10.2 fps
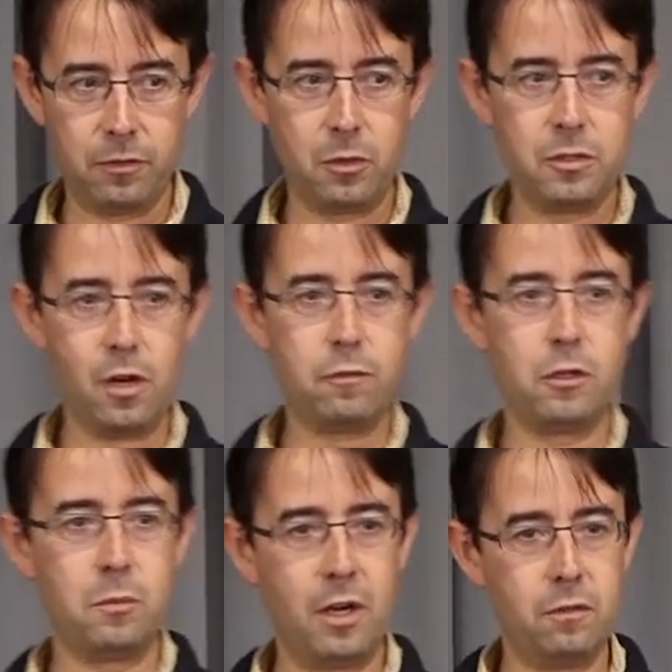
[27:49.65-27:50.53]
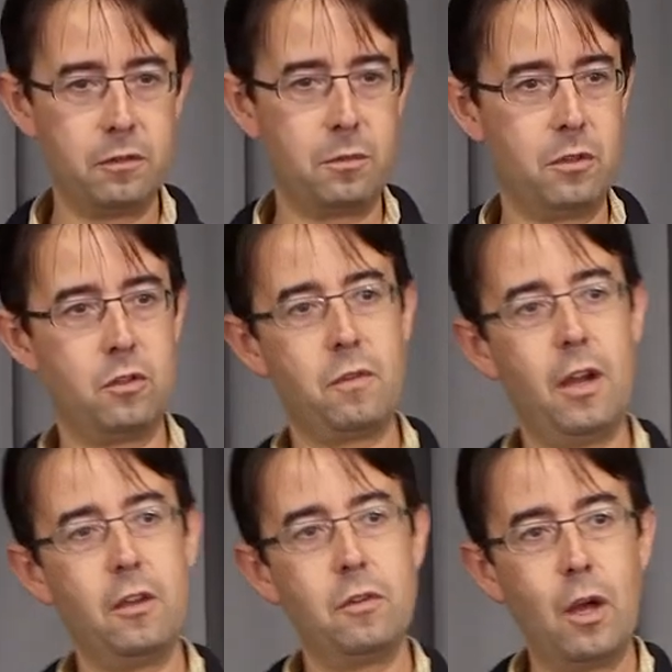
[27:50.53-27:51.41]
If someone's offering you money for something, there's
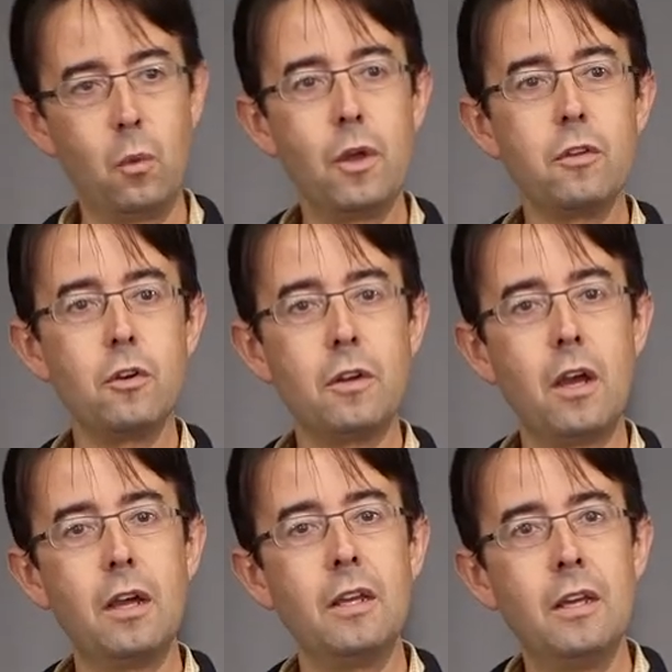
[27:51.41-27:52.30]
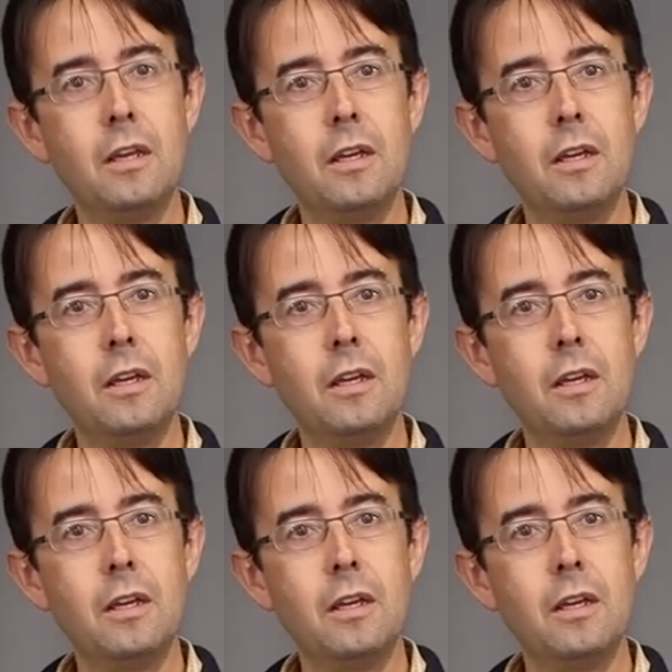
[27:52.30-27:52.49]
value. Now, whether or not